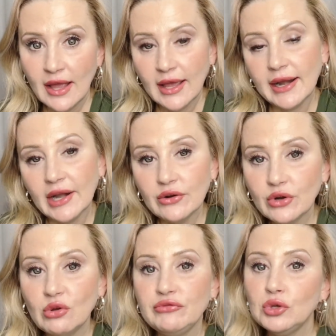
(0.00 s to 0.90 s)
And I don't
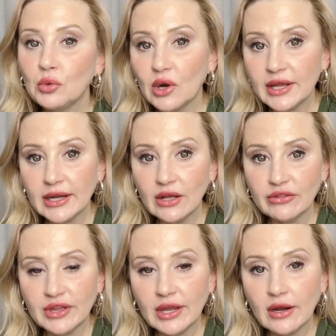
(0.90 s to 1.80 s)
know if you work in
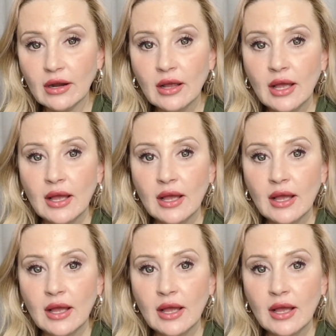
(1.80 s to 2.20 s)
healthcare,